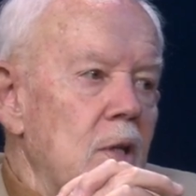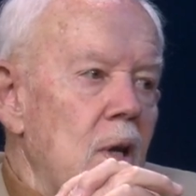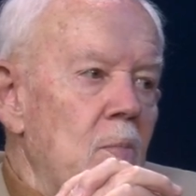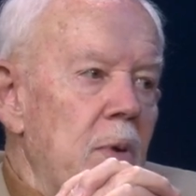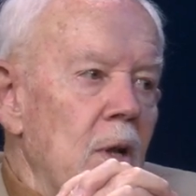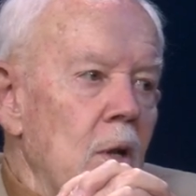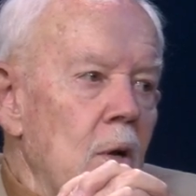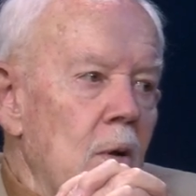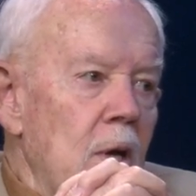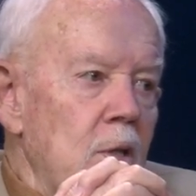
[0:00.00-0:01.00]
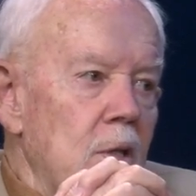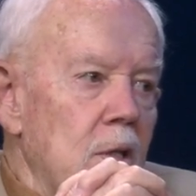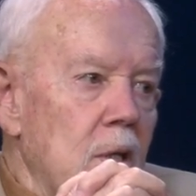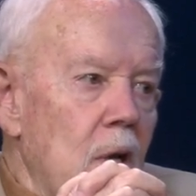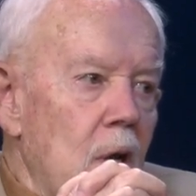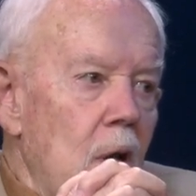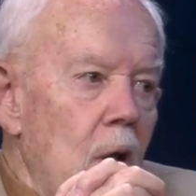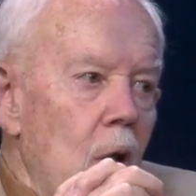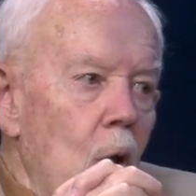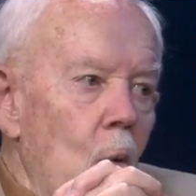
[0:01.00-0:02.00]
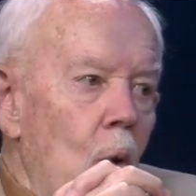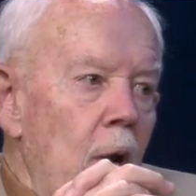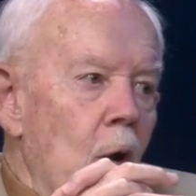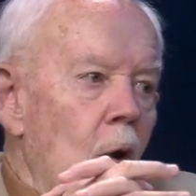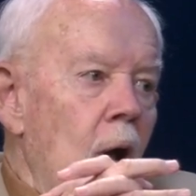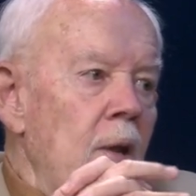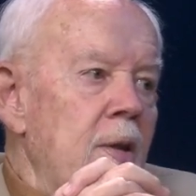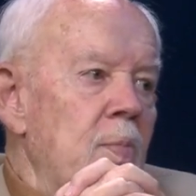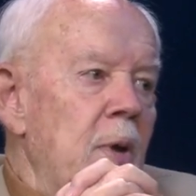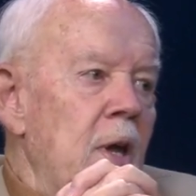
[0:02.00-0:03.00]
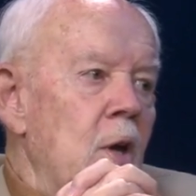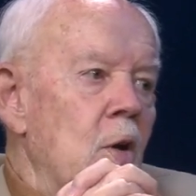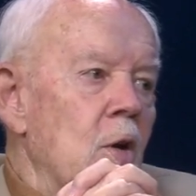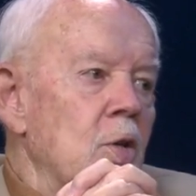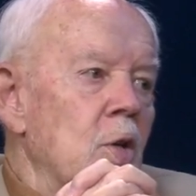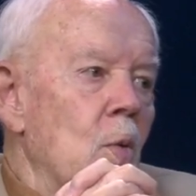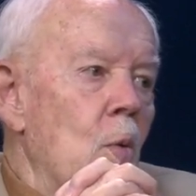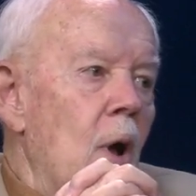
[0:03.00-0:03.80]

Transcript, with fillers: And Bill Lewis went on to be Herschel